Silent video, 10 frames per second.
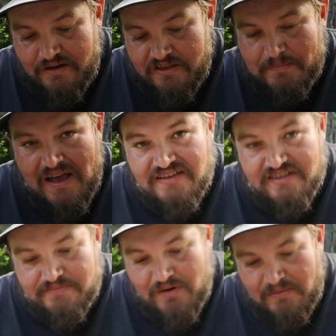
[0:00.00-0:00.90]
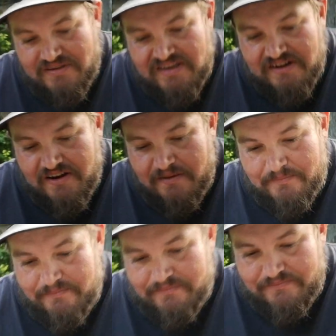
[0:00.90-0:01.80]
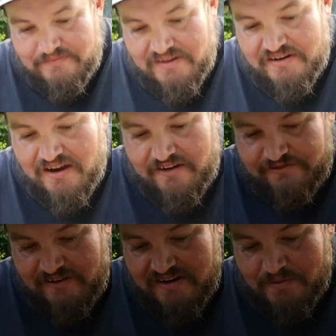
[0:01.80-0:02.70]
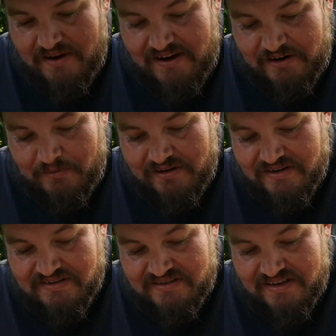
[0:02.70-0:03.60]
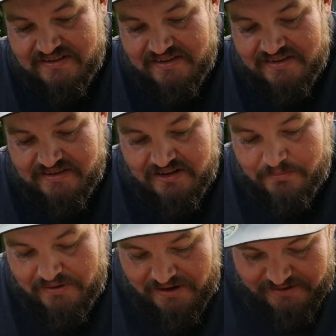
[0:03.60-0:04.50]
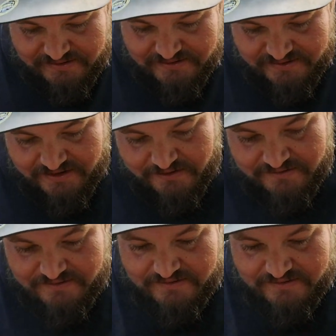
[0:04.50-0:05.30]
Well, the pasta's probably heated up enough anyway. I don't want it to stick to this little pan, so